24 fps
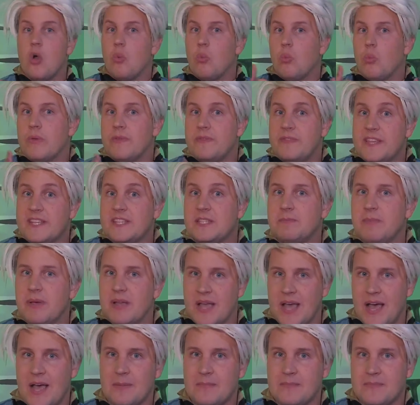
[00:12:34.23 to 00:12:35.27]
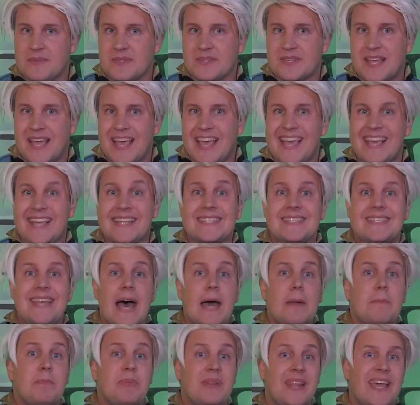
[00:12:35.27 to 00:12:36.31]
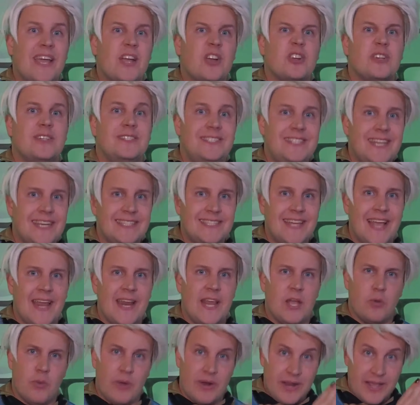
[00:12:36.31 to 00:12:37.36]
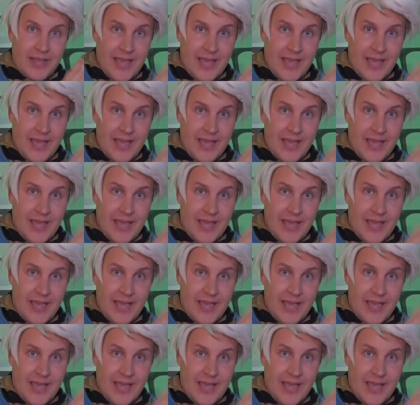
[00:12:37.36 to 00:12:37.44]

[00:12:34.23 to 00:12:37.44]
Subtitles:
What this becomes is that player dictating what